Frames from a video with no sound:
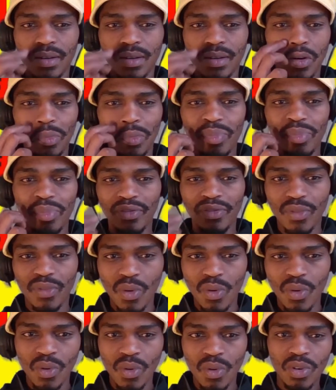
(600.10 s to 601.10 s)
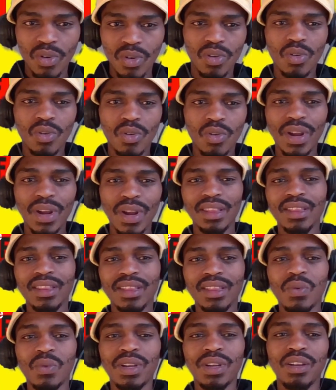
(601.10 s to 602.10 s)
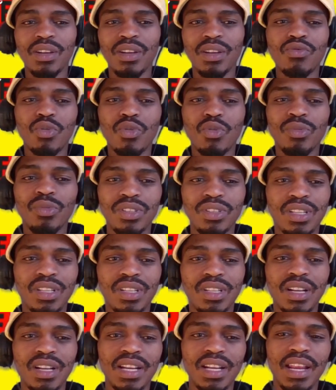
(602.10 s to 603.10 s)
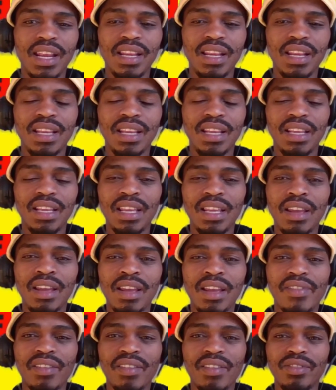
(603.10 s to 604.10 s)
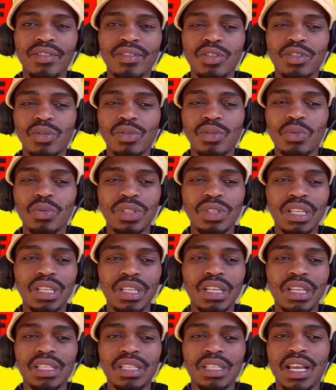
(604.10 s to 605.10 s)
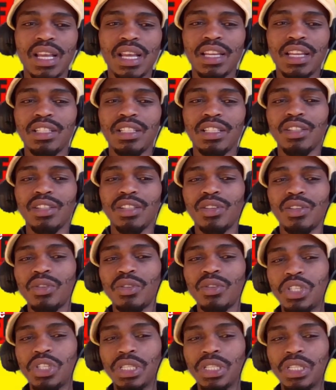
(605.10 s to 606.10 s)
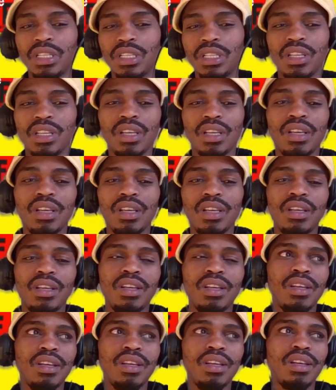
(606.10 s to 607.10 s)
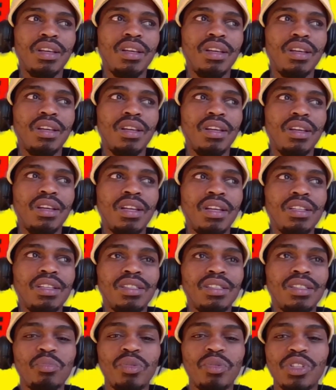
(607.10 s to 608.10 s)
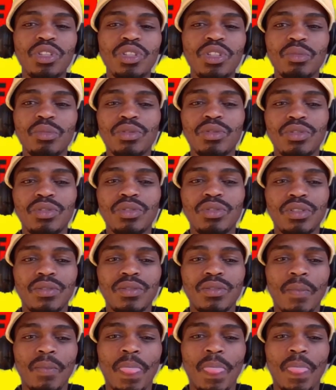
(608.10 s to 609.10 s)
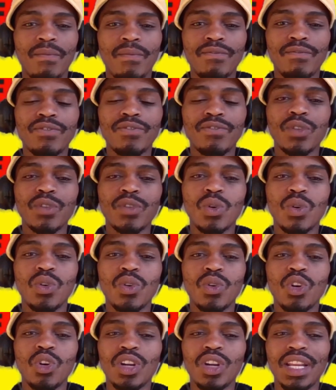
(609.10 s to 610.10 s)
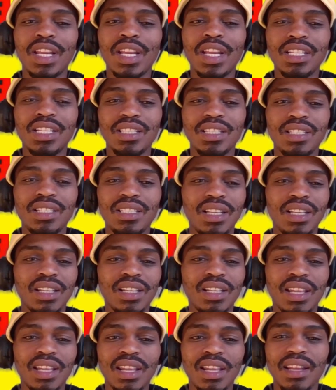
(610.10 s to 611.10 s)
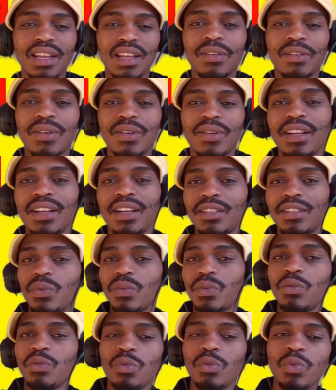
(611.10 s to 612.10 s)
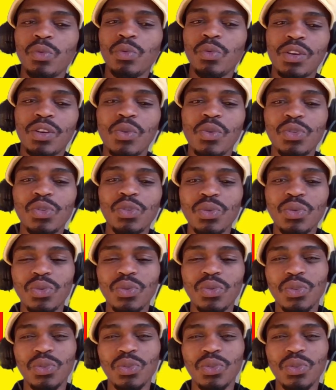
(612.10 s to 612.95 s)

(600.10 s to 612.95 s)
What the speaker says: or before, or when there were rumors that EFF is losing its ideology. and its principles for connections and right. We are going to